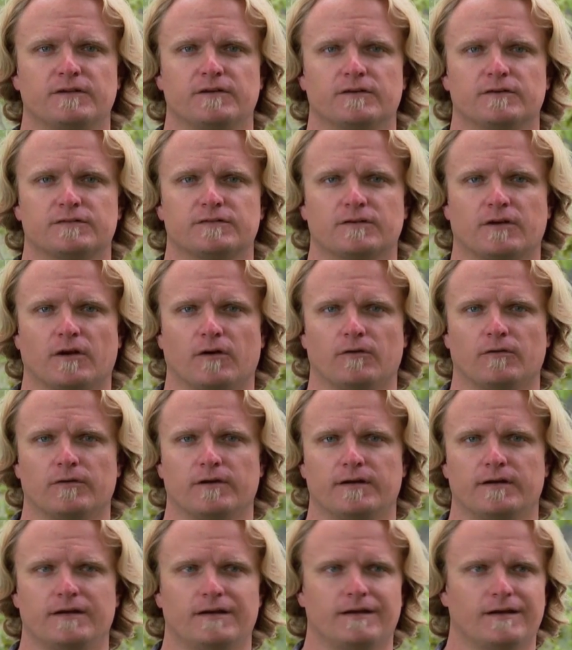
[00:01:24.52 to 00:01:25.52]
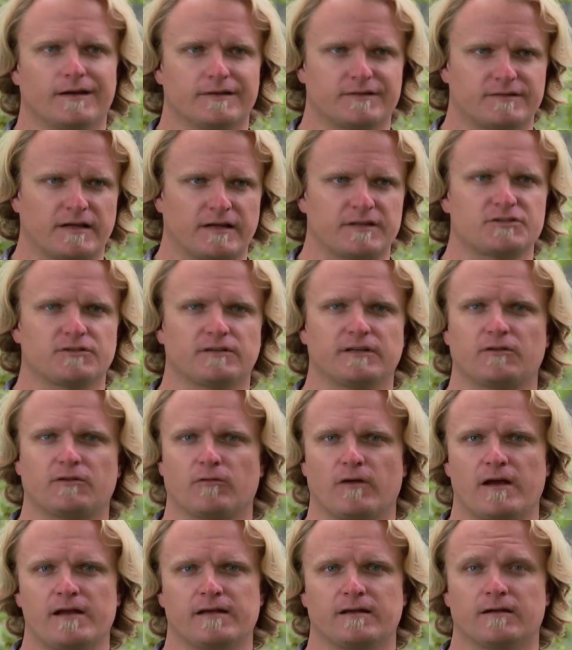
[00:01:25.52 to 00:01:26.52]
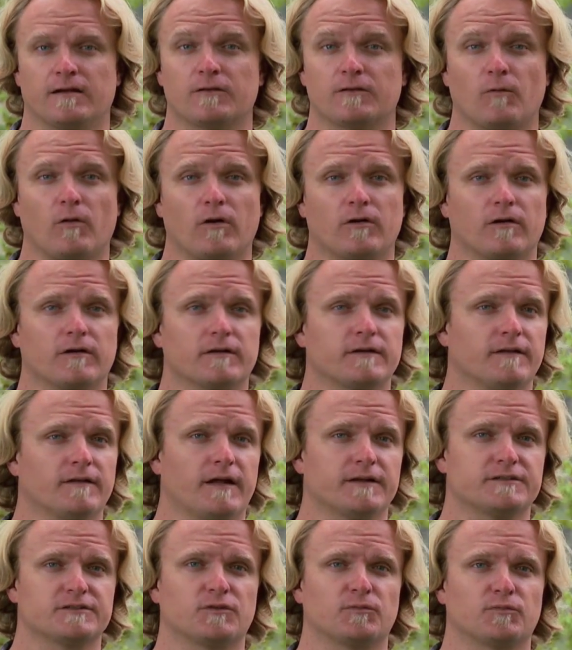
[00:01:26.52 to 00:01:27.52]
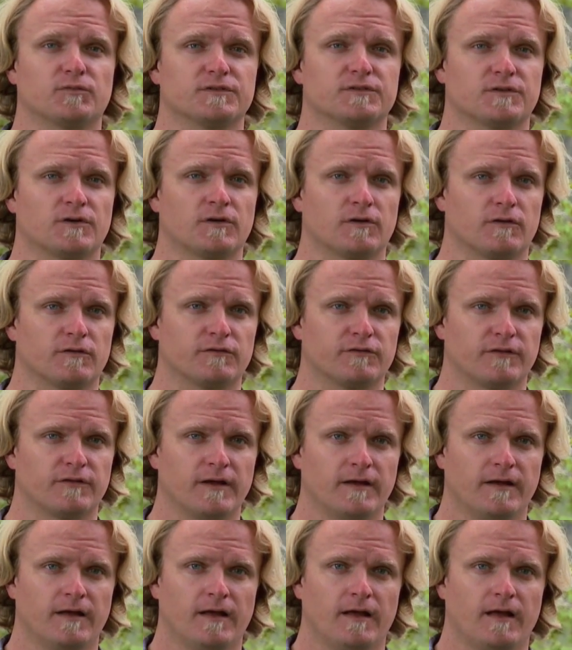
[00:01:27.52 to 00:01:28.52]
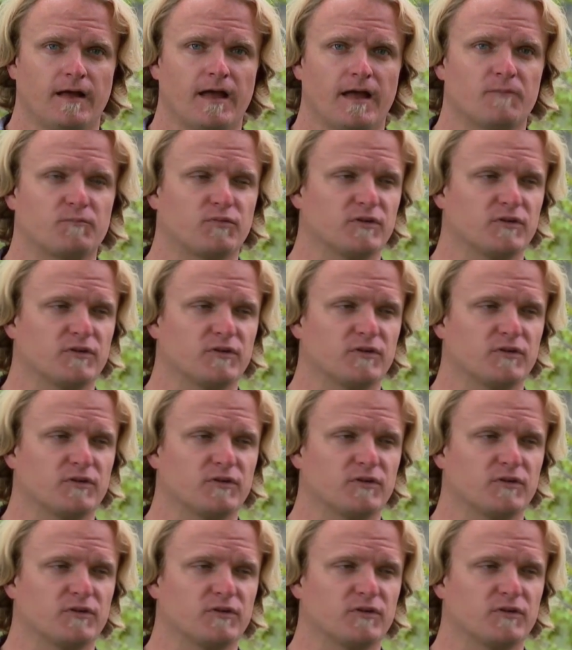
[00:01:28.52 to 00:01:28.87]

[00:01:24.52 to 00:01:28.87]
years ago, essentially creating an underwater archaeological preserve and